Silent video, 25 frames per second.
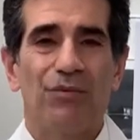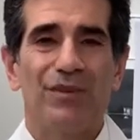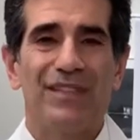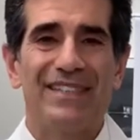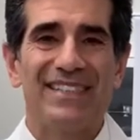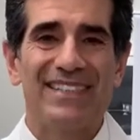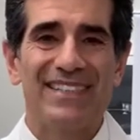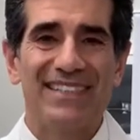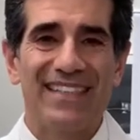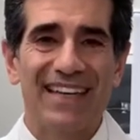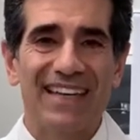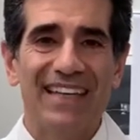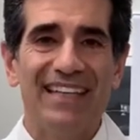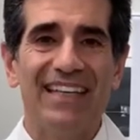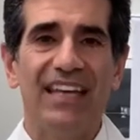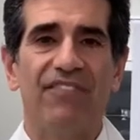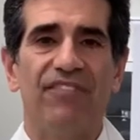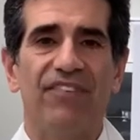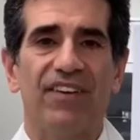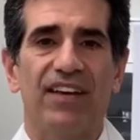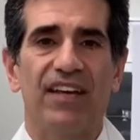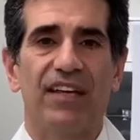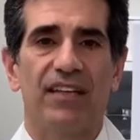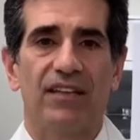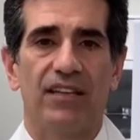
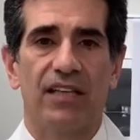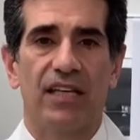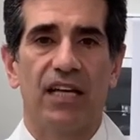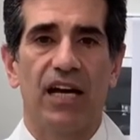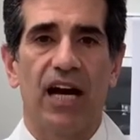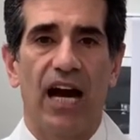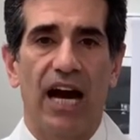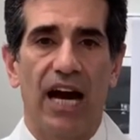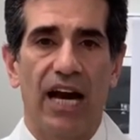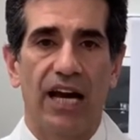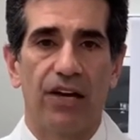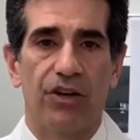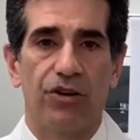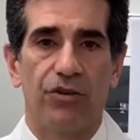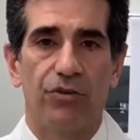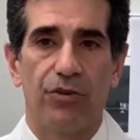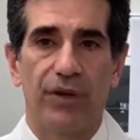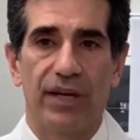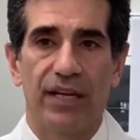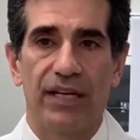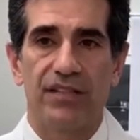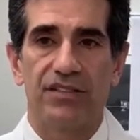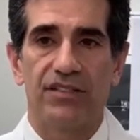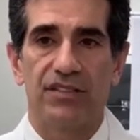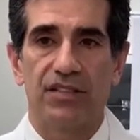significantly higher rates